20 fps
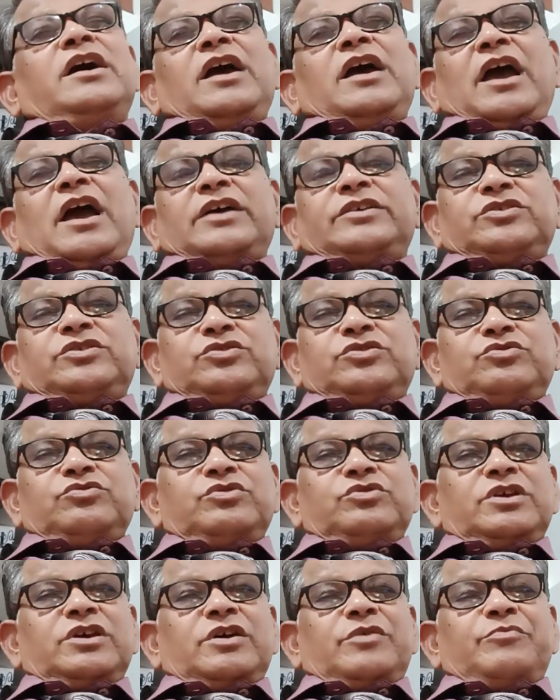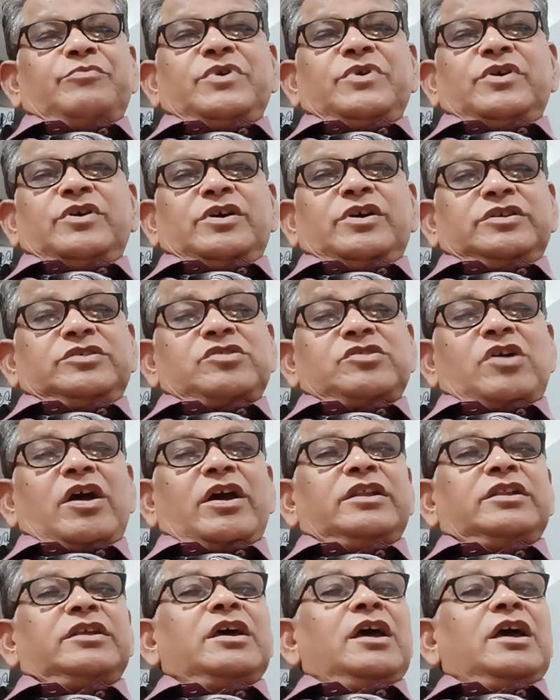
as a junior, join,